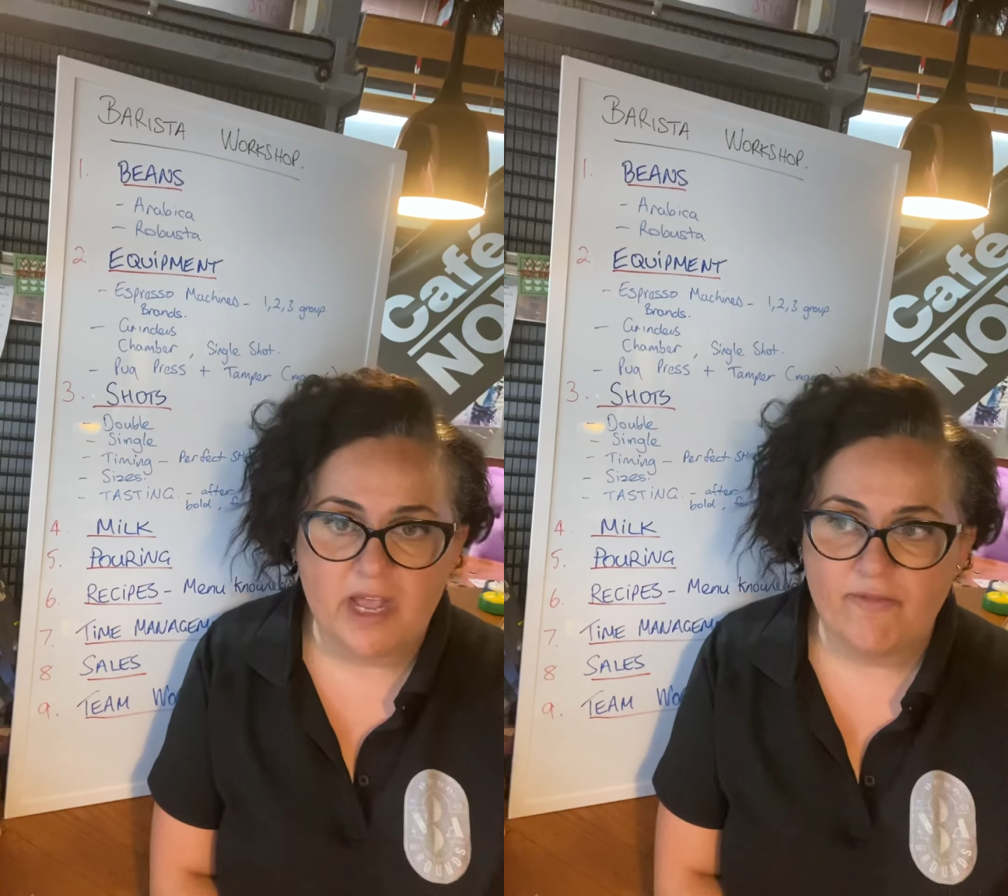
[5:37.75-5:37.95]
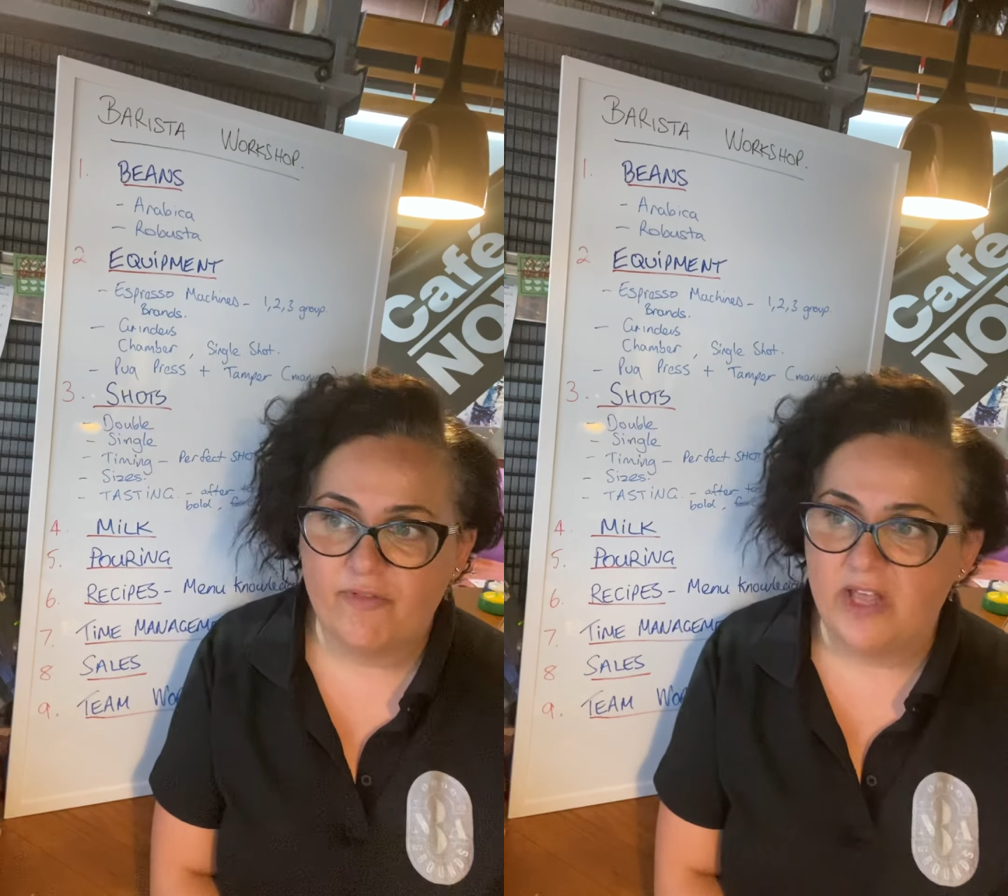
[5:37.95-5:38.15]

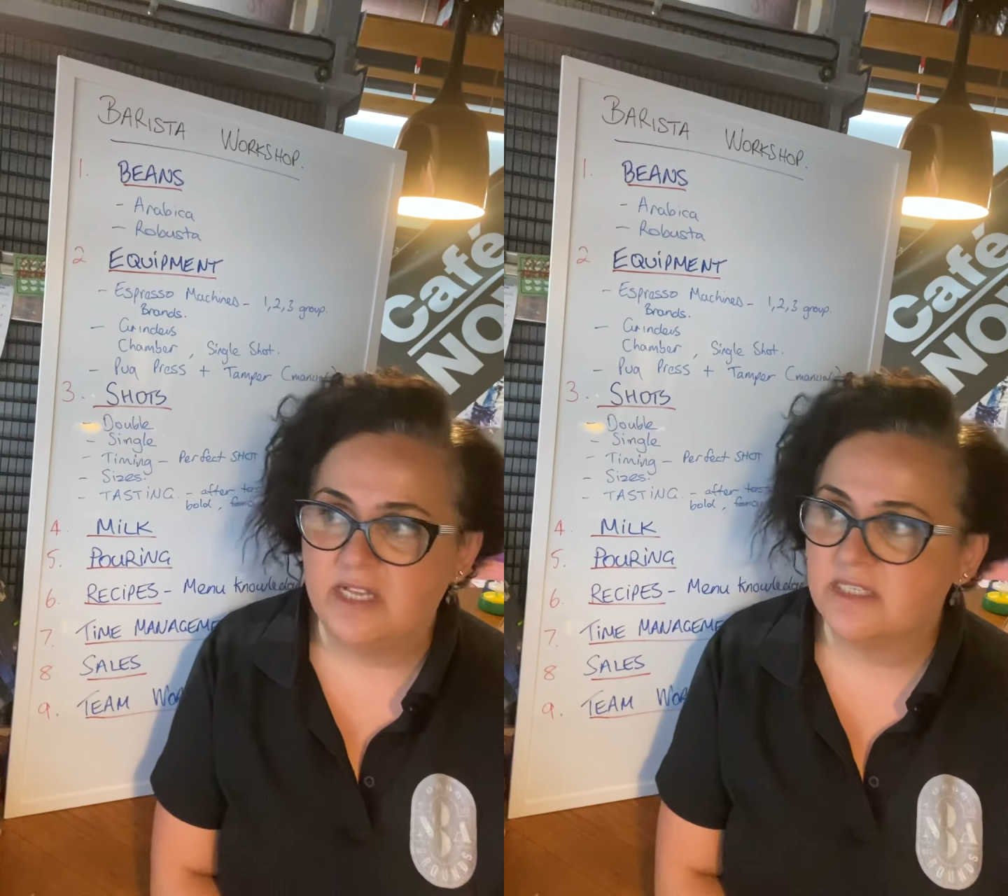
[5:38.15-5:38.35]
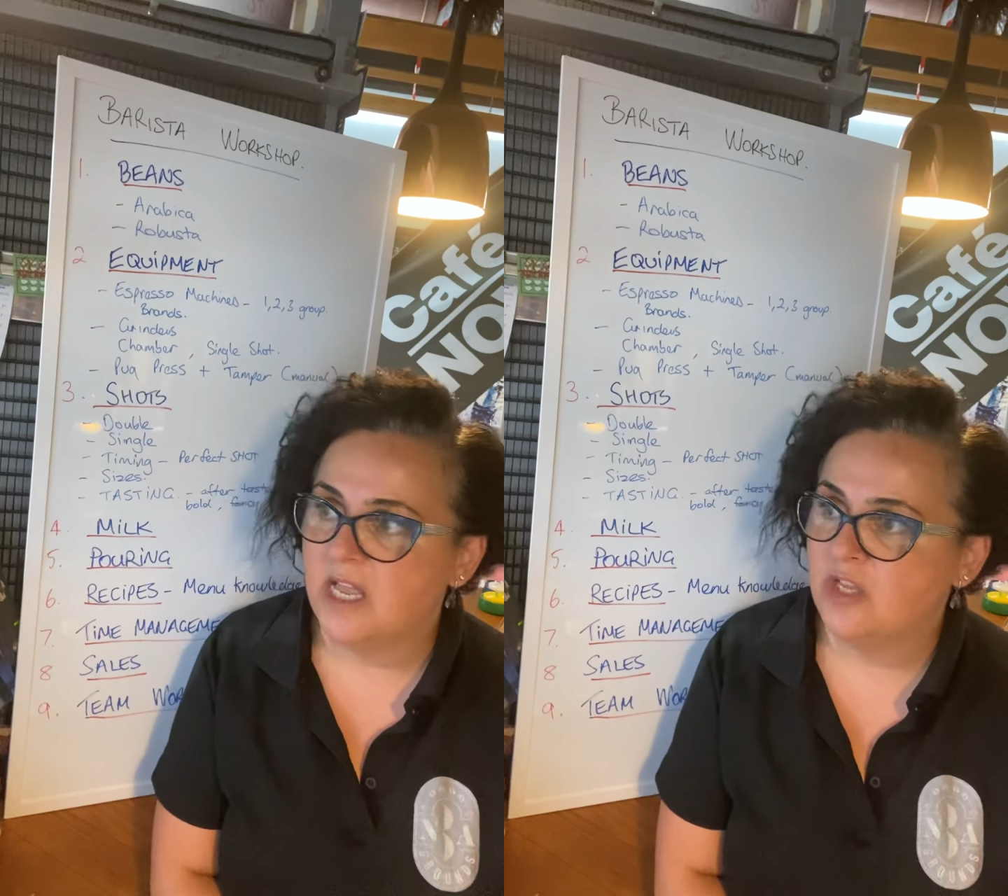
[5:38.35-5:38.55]

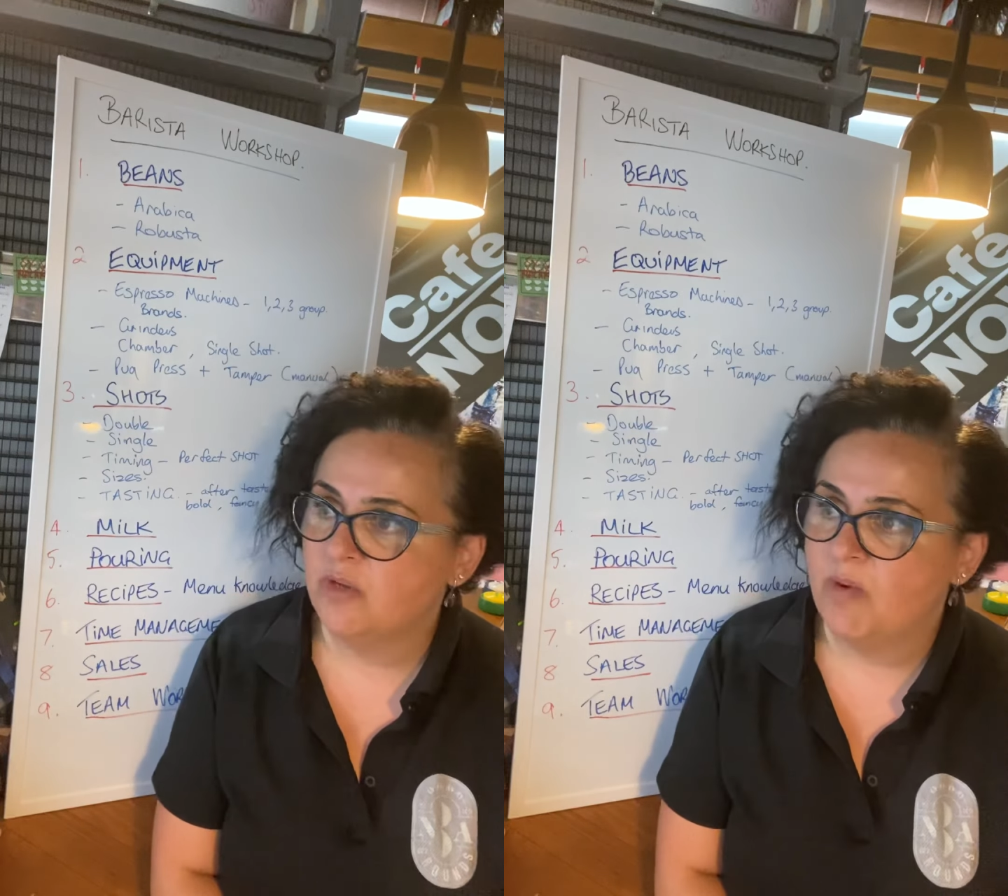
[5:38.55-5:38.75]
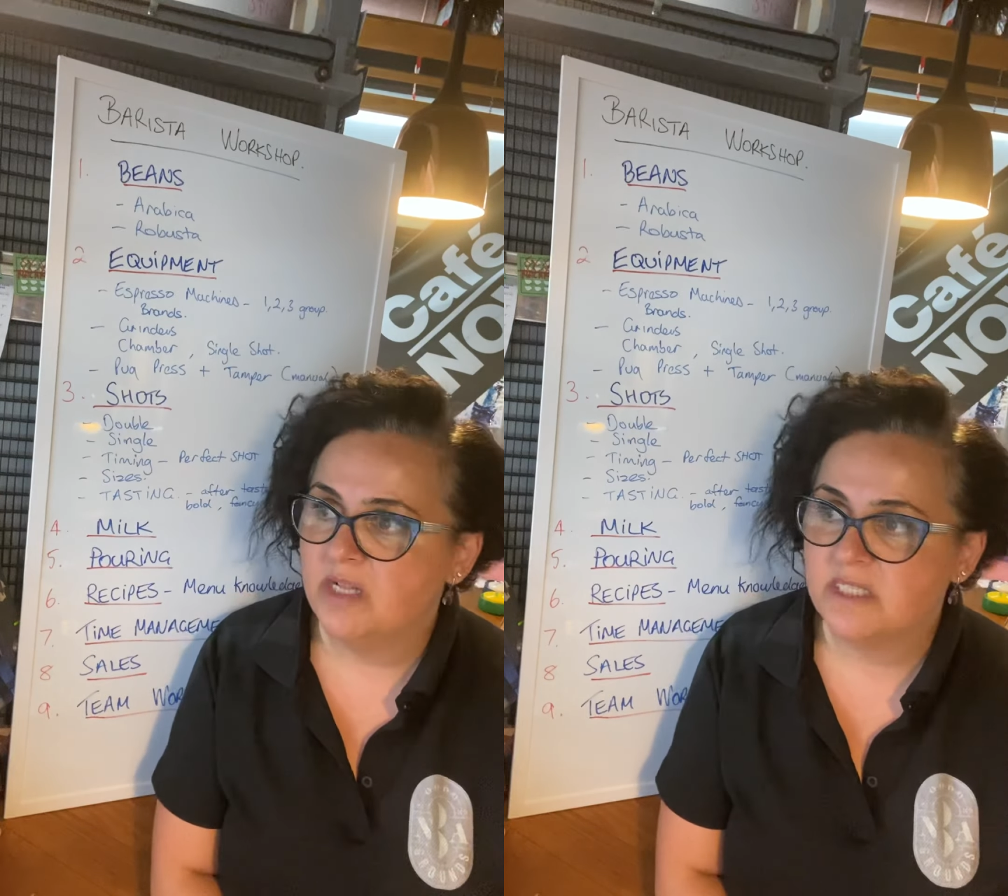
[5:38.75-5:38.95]
cafes and
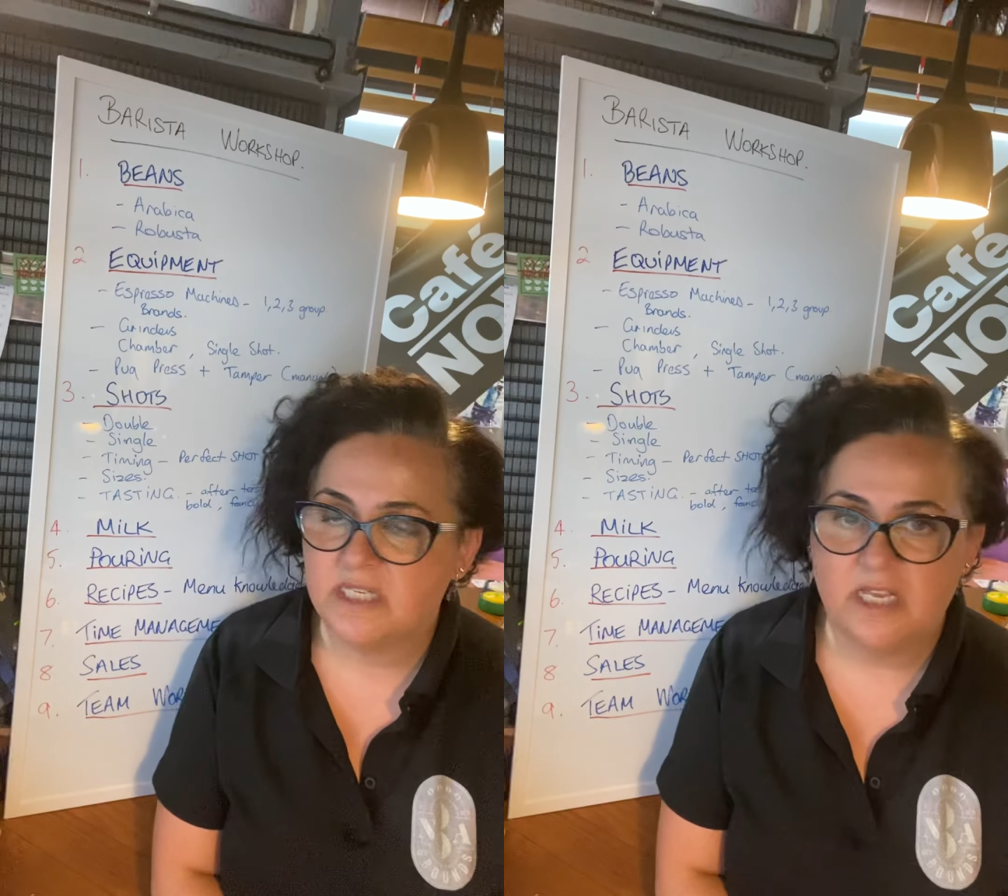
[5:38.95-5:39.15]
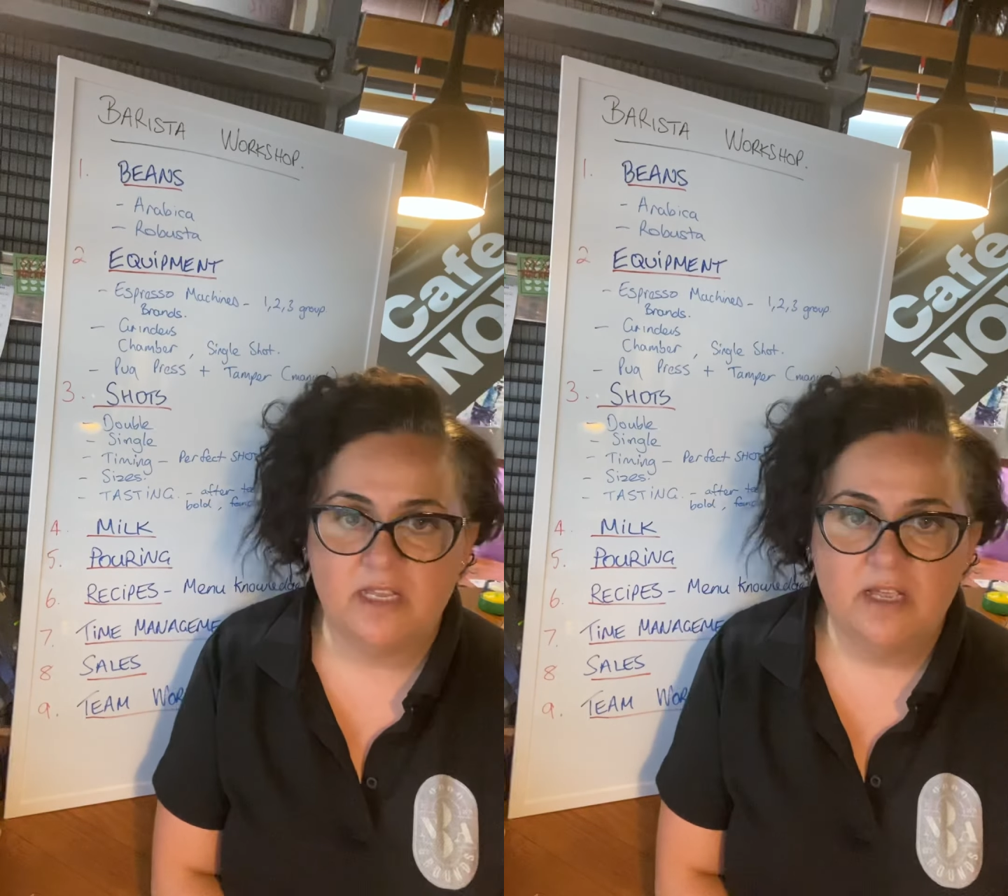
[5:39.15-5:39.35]
you might
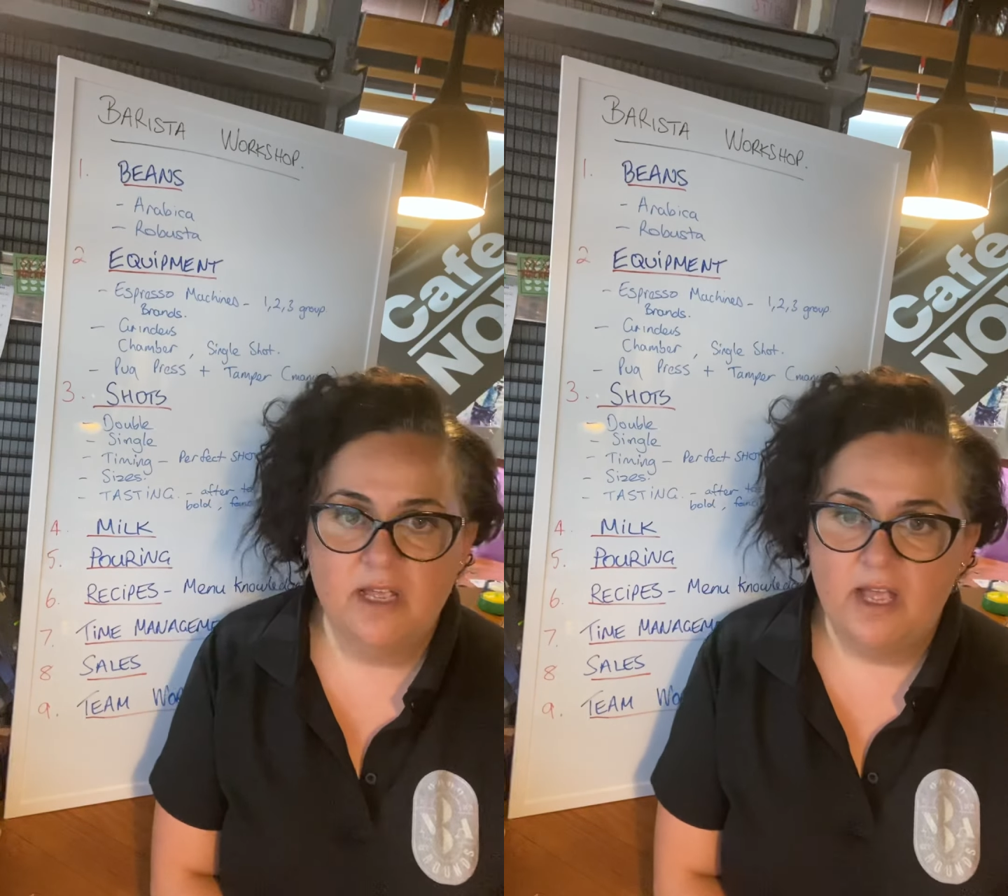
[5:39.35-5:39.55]
see